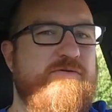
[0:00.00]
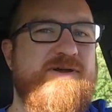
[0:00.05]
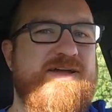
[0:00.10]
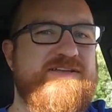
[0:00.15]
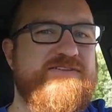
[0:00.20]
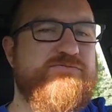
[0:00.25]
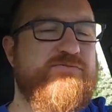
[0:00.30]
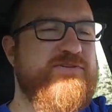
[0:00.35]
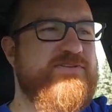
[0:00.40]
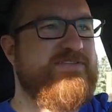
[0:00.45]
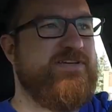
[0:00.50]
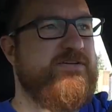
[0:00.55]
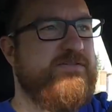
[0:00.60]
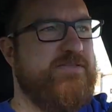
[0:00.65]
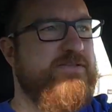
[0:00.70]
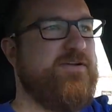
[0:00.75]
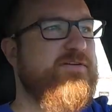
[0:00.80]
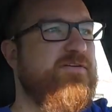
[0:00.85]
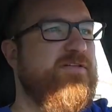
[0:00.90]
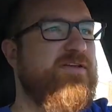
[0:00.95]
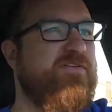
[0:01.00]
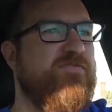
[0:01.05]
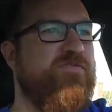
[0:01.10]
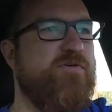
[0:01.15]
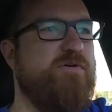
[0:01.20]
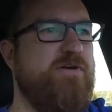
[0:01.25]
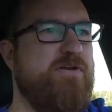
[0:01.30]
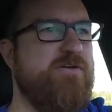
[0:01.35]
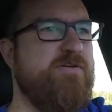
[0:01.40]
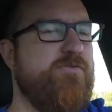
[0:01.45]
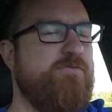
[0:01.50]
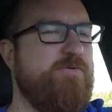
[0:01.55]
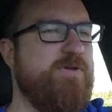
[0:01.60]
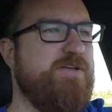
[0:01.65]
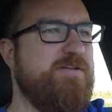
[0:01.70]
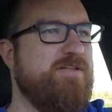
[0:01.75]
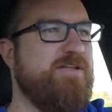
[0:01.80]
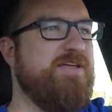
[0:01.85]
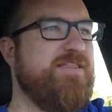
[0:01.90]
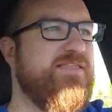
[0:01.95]
quickest ones out there, like 400
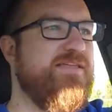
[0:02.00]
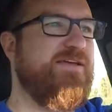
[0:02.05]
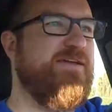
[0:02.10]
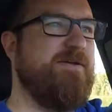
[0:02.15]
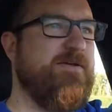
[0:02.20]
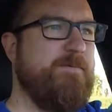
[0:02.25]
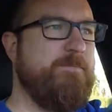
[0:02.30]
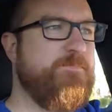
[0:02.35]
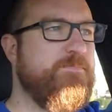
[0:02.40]
wheel, I think,